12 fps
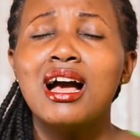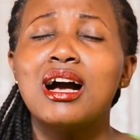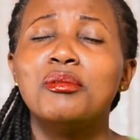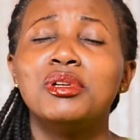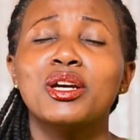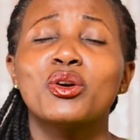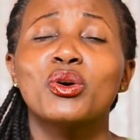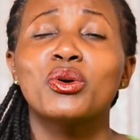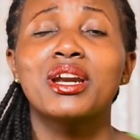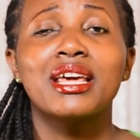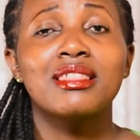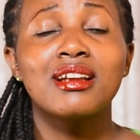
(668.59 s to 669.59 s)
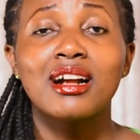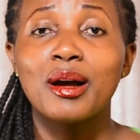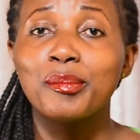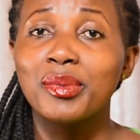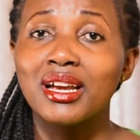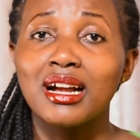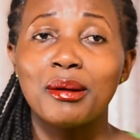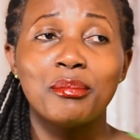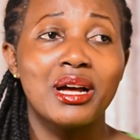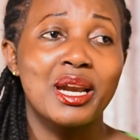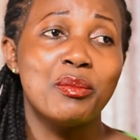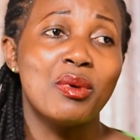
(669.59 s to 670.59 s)
I'm like, oh God, I think I'm being a
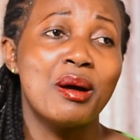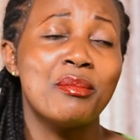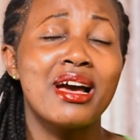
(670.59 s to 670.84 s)
bad mom.